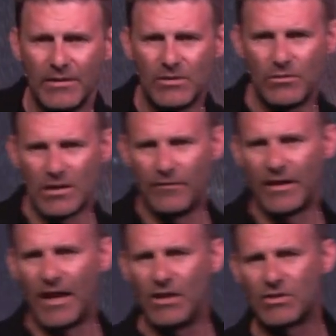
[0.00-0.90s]
She was on
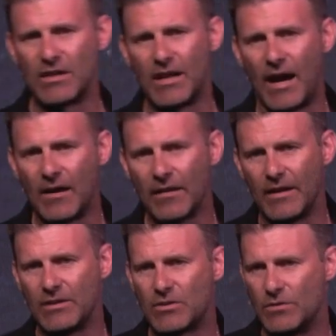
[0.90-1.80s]
vacation in
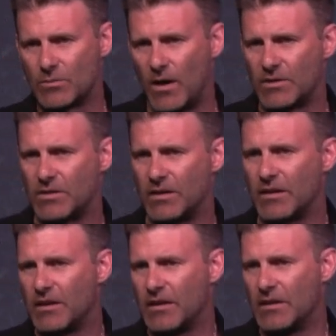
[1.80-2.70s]
Ireland and she was
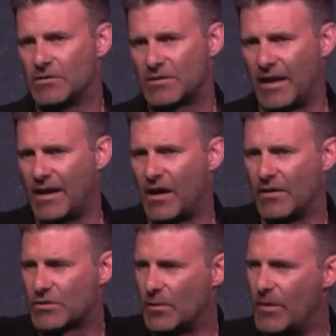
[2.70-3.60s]
staying out in
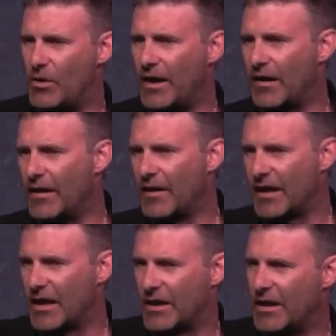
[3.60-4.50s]
this remote area
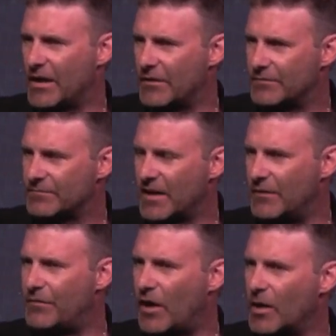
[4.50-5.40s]
on a kind
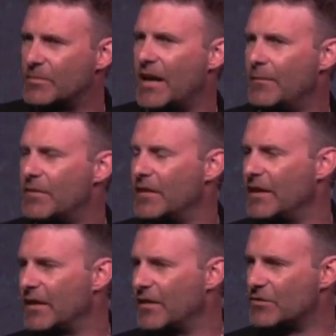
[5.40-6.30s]
of farm type
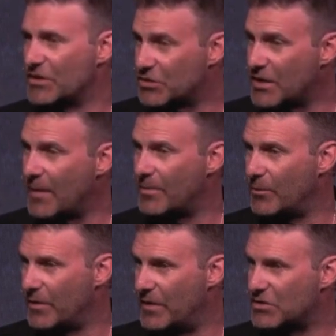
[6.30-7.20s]
thing, and there was a shepherd
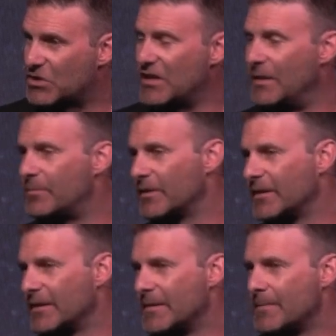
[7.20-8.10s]
with the sheep.
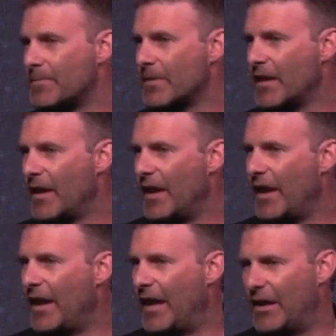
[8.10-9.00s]

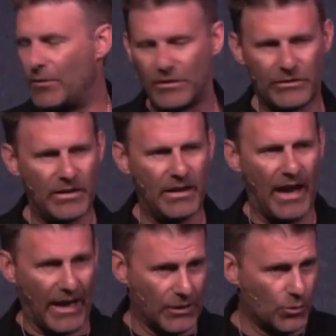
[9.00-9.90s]
And it was
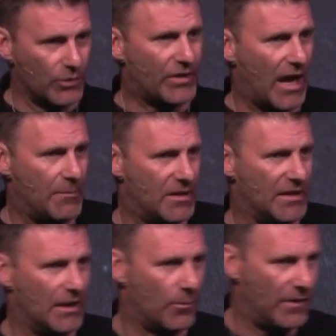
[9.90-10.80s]
the annual time of the
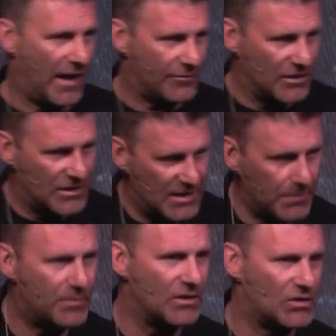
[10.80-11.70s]
year where they have to dip the